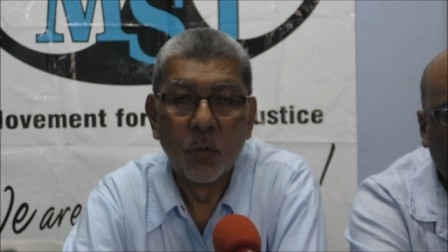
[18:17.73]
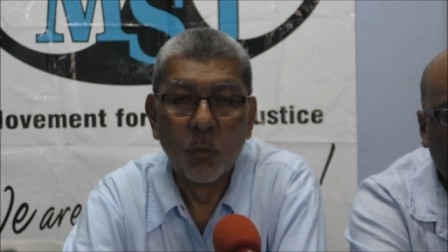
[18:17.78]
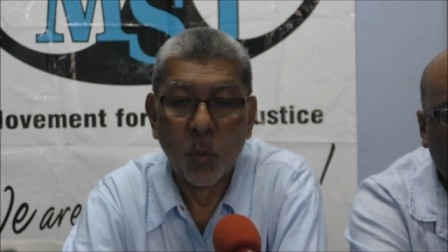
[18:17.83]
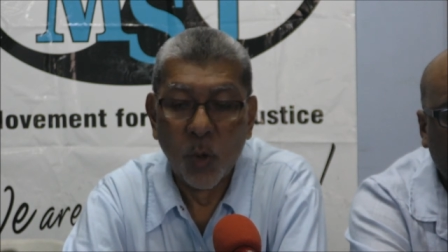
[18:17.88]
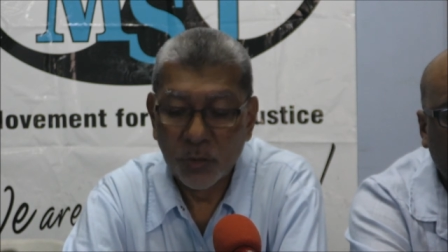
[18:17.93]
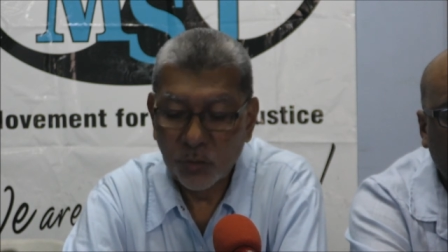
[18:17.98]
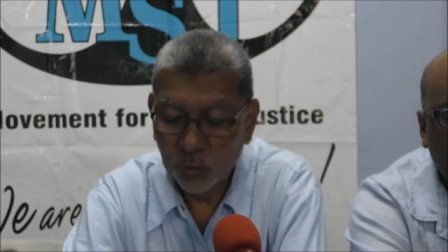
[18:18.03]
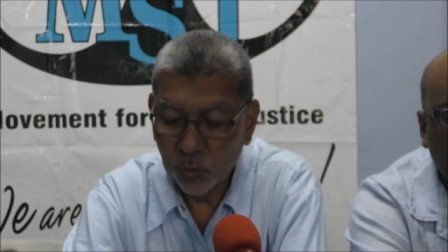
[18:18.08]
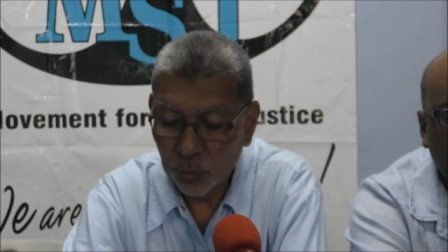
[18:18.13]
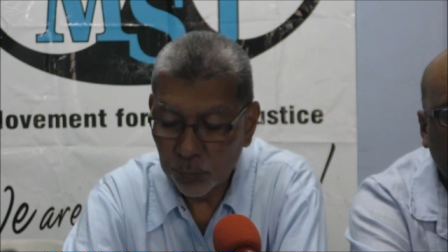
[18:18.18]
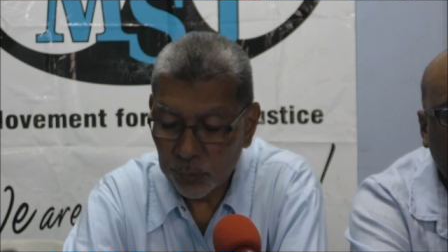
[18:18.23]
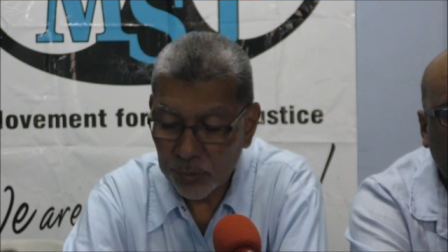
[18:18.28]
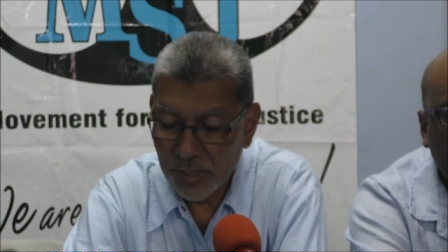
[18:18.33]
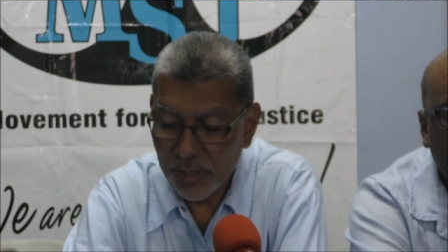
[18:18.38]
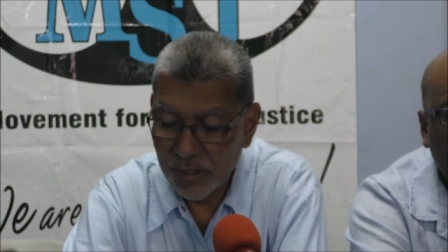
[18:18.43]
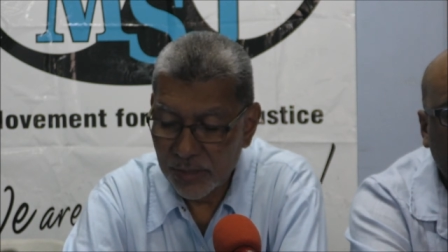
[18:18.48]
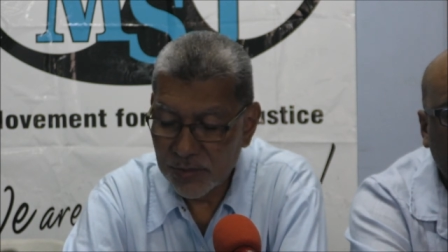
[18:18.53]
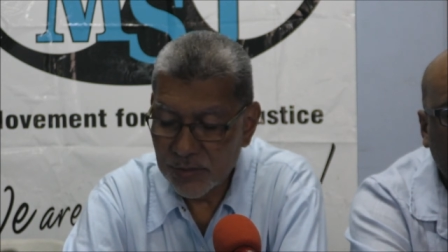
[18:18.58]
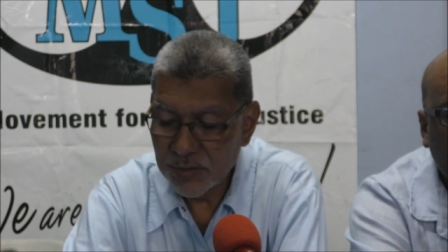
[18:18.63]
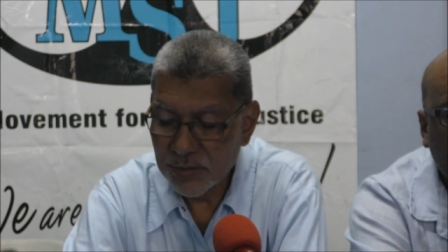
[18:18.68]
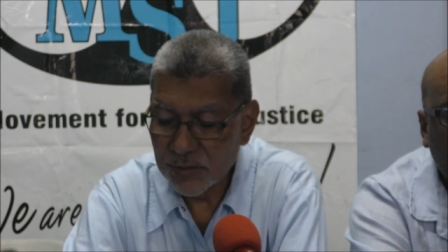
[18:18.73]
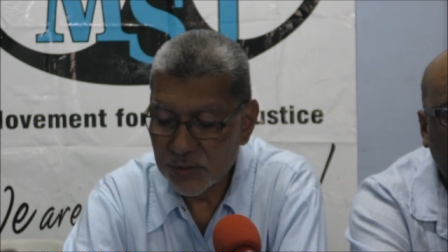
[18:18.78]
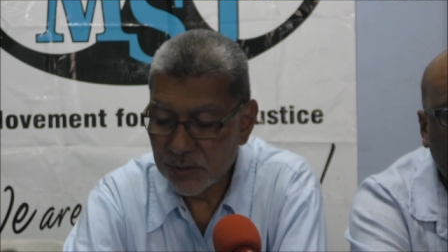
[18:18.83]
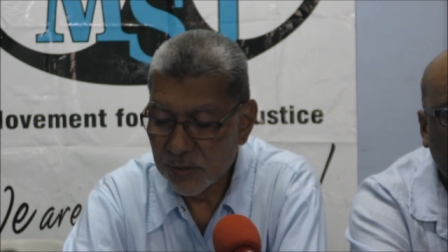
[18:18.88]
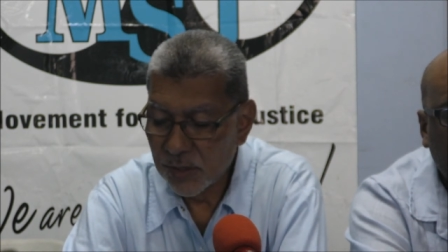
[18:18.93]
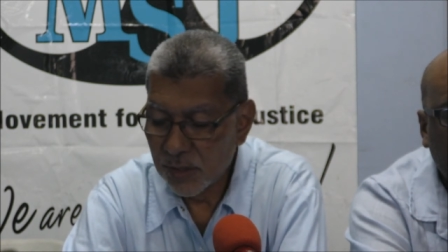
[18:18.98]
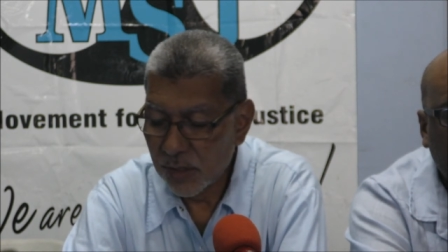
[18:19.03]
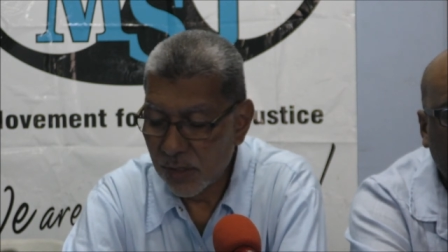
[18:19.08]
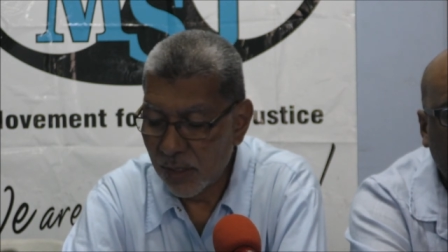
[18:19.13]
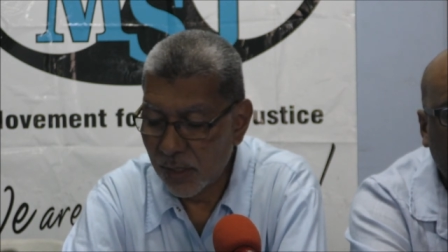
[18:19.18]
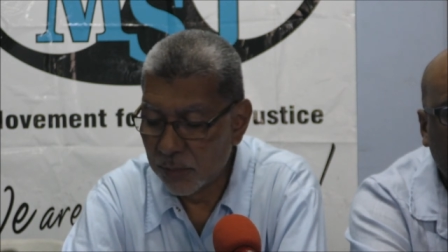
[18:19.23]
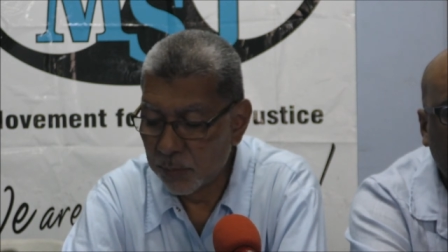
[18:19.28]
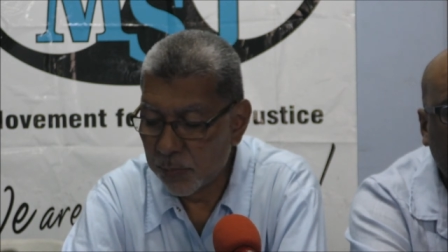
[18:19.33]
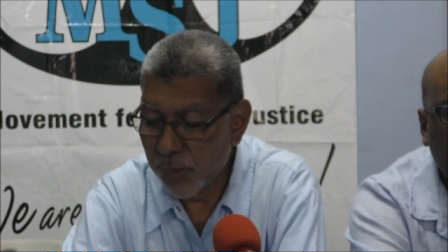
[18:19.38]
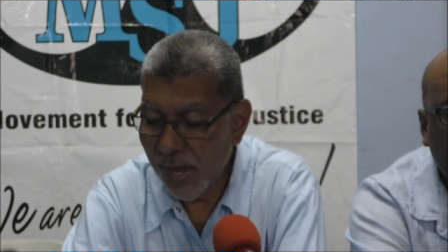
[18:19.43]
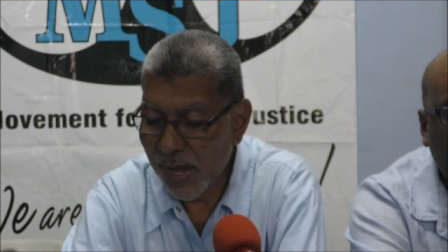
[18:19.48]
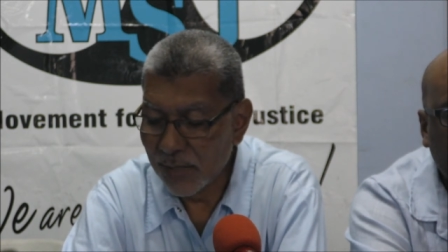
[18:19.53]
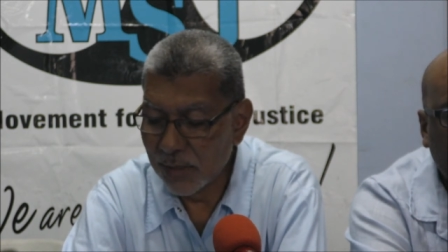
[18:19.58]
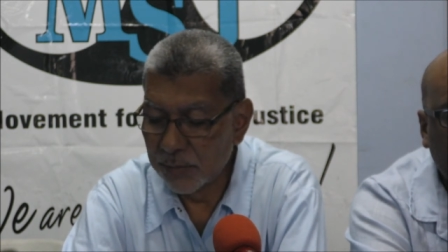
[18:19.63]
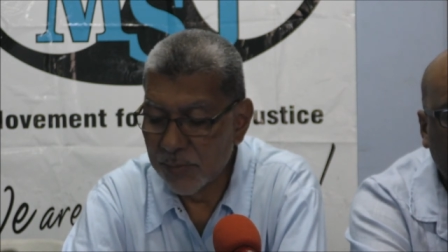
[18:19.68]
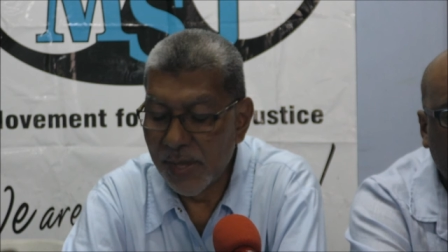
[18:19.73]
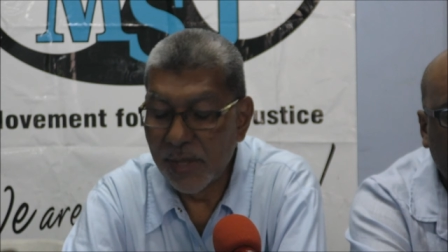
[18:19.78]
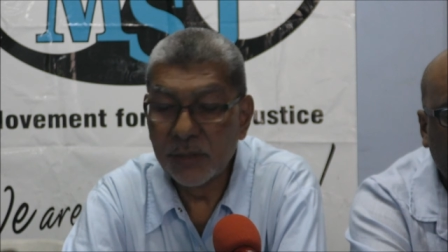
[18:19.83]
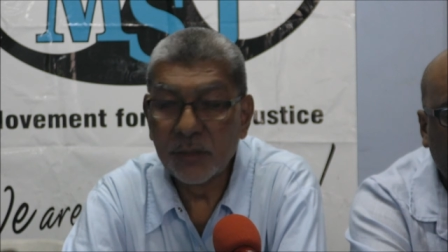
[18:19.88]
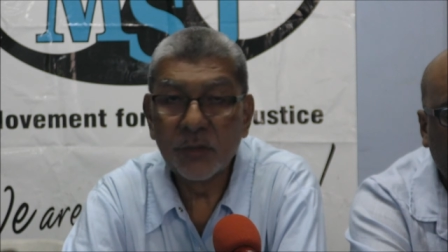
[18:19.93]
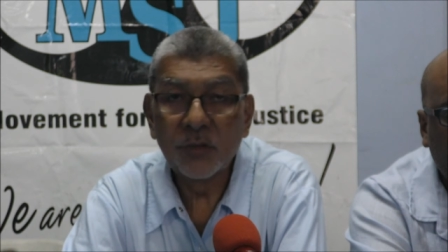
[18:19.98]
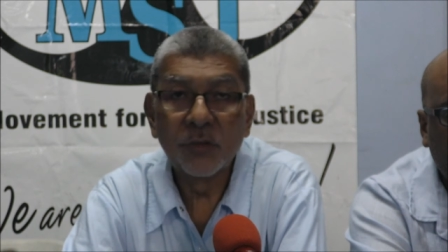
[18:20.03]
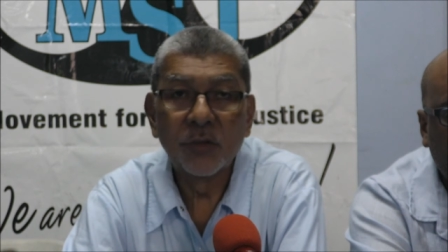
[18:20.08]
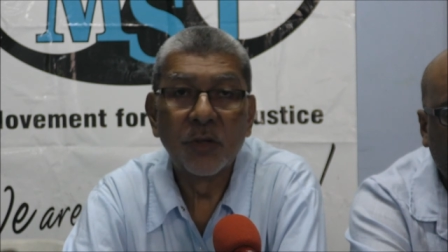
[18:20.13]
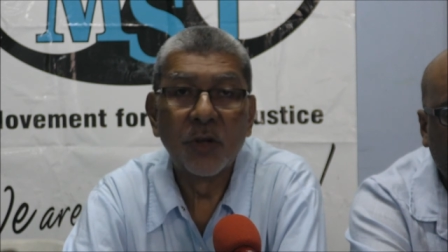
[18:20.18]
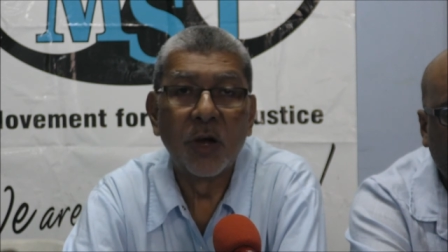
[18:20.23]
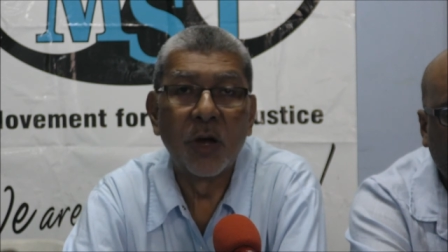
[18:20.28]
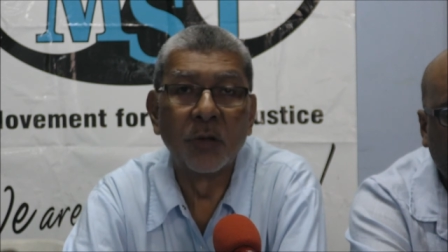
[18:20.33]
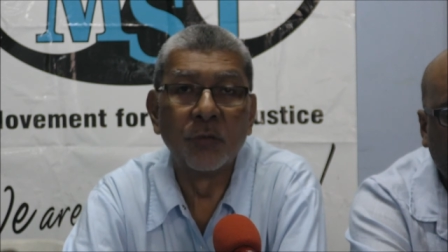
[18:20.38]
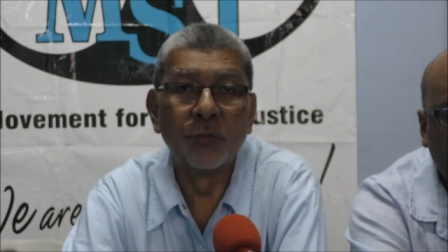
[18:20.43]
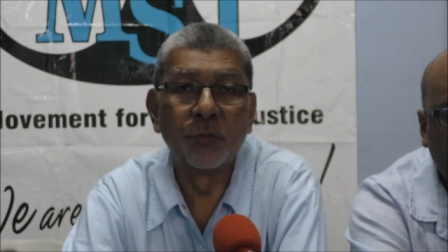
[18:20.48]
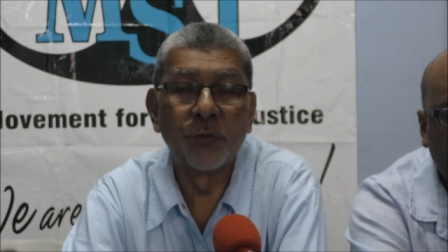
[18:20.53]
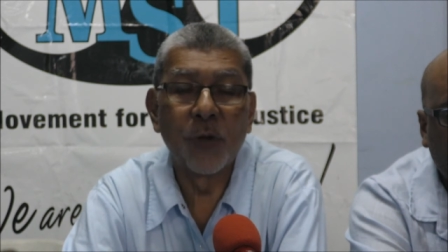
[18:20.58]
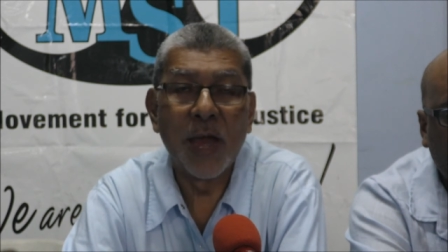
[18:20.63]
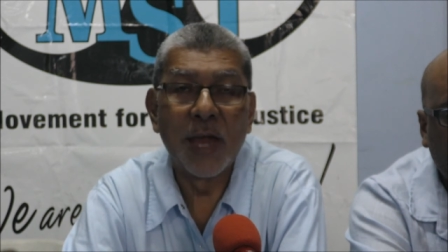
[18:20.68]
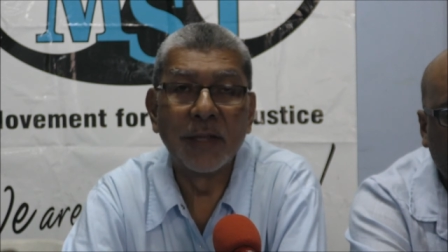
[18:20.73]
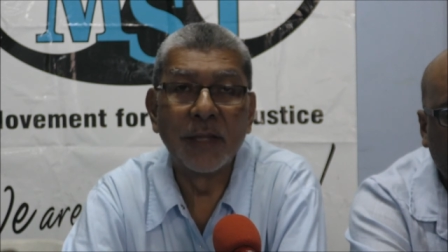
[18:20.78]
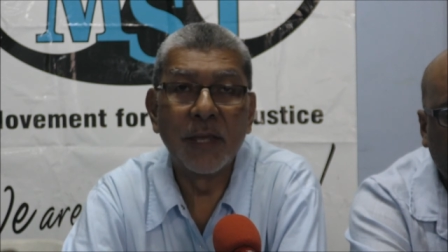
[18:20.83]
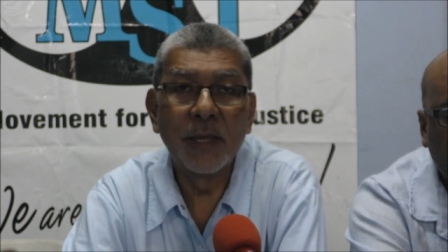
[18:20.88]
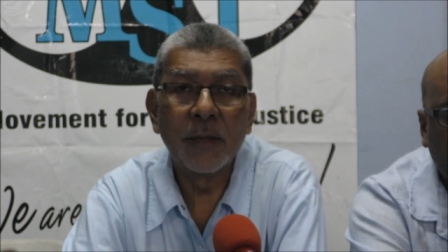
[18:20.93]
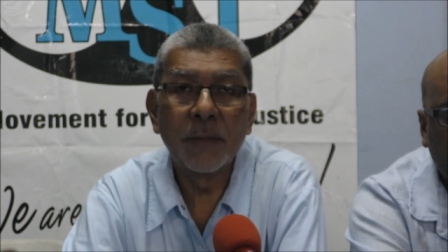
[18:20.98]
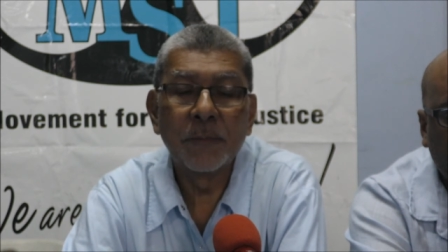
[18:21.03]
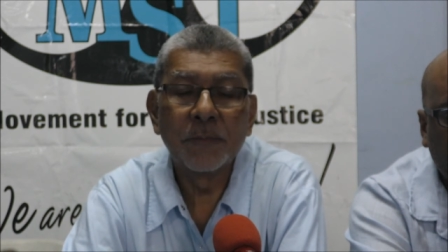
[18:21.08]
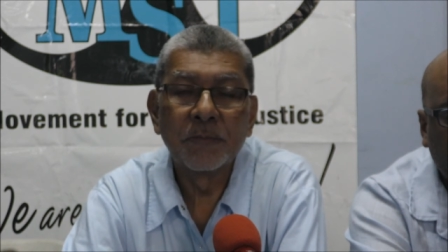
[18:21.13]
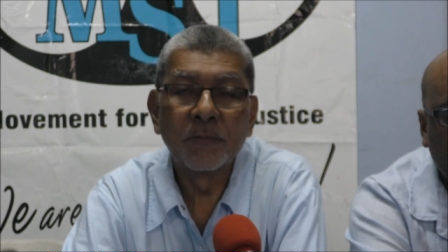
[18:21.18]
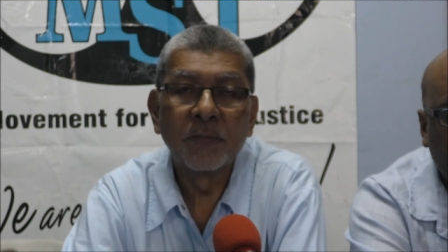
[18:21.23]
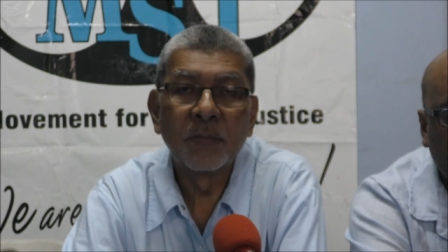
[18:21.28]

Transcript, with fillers: What took place in parliament on Friday